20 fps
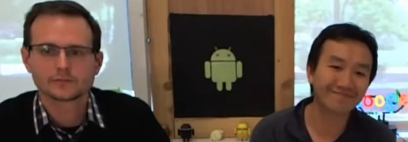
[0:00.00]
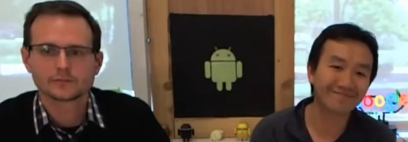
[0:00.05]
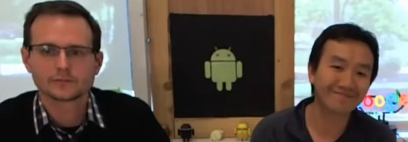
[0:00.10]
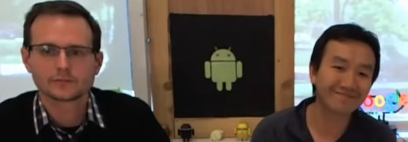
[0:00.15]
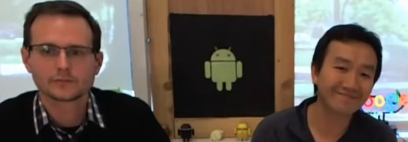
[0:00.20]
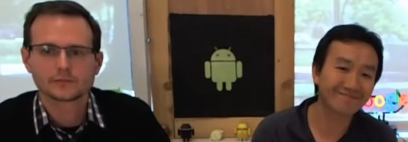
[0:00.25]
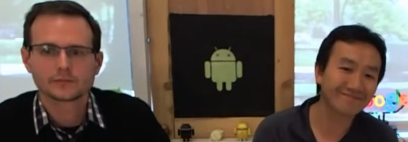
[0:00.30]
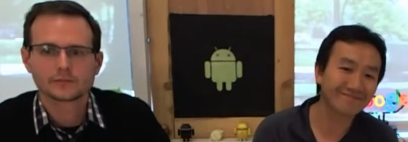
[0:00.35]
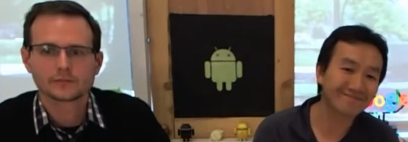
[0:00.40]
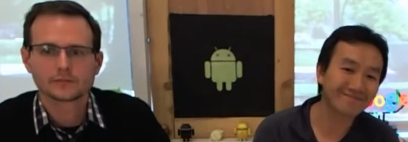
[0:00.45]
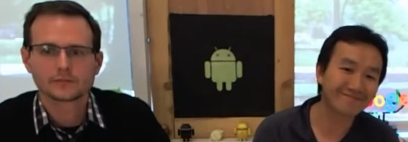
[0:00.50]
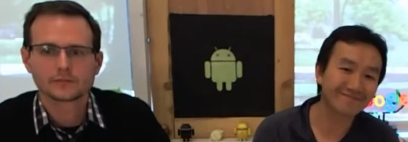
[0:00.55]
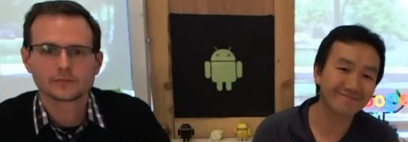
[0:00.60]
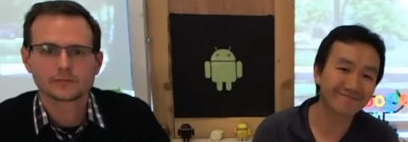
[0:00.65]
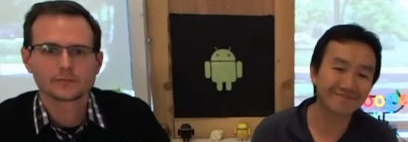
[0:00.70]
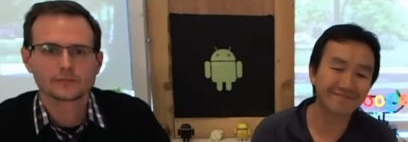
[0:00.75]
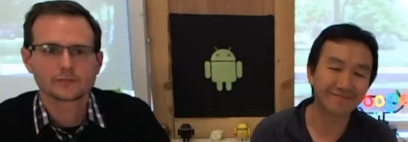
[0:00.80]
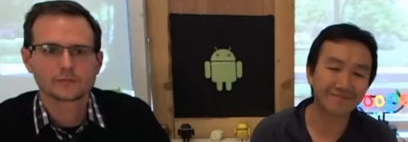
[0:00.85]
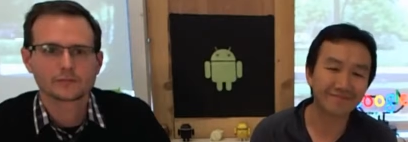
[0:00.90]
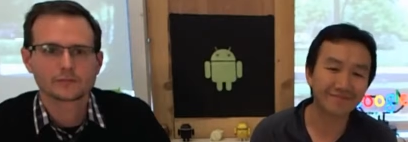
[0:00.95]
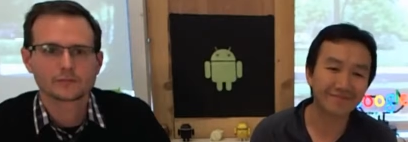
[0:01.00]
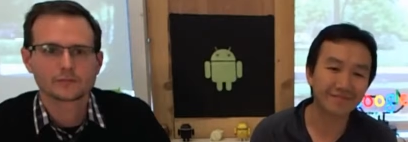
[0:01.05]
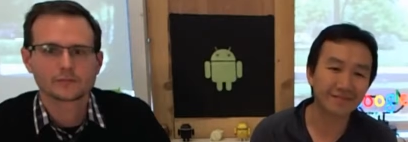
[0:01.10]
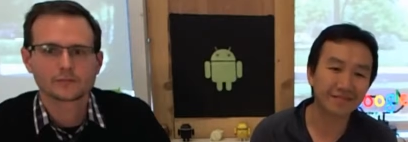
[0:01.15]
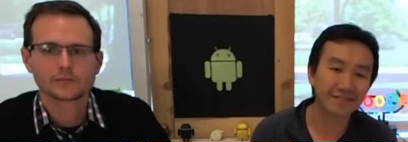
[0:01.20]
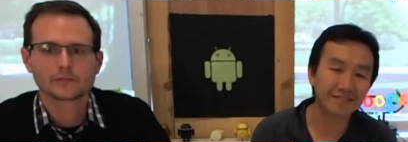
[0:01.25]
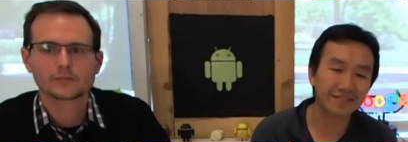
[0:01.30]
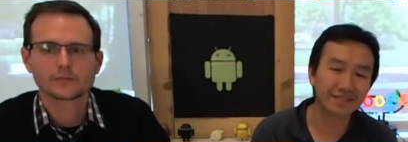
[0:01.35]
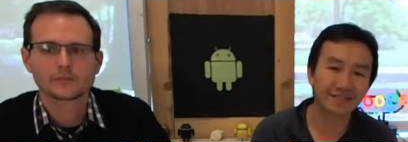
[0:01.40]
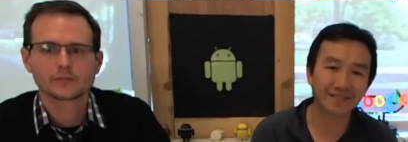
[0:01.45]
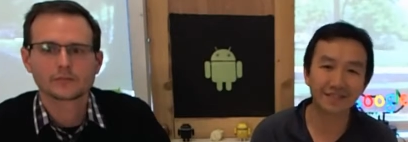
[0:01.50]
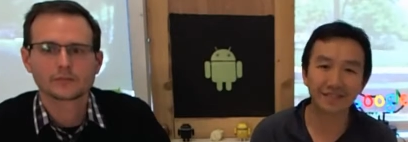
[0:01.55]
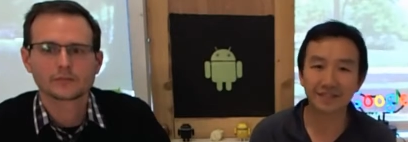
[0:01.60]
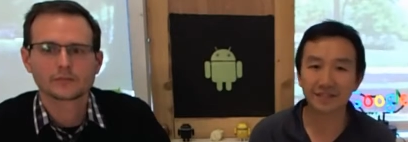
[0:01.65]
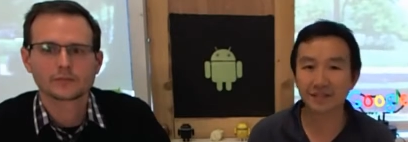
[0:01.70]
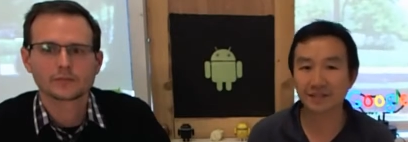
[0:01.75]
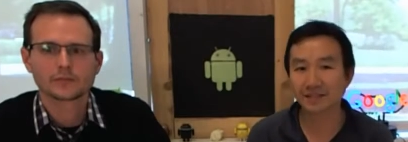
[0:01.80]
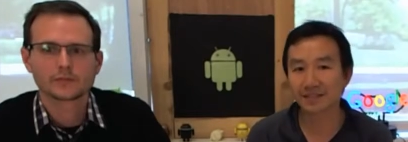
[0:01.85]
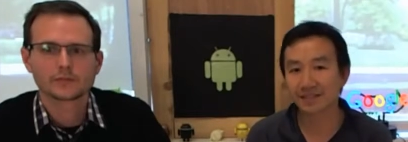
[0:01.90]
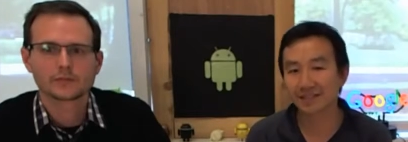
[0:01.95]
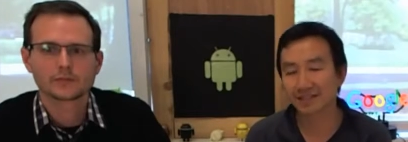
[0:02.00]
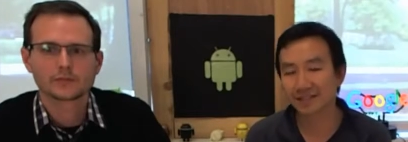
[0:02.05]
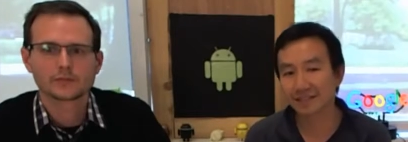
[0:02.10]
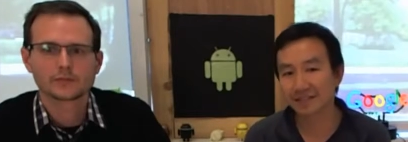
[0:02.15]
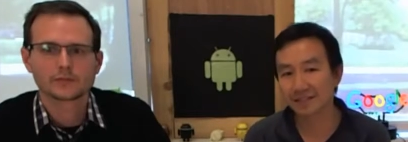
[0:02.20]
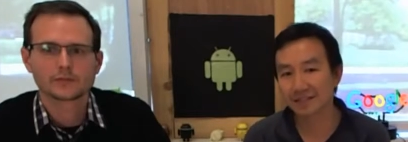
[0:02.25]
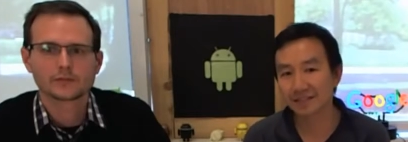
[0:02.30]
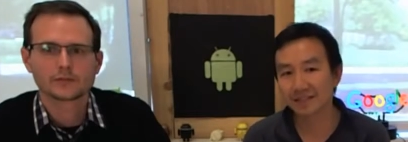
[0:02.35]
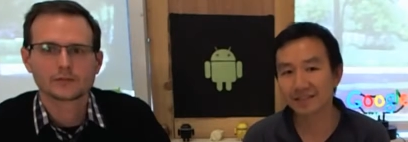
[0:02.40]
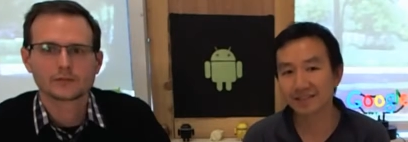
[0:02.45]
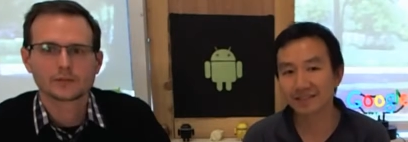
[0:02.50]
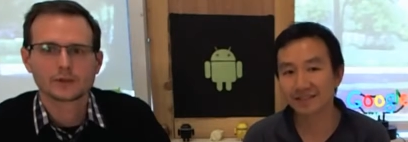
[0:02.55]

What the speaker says: Nobody speaks.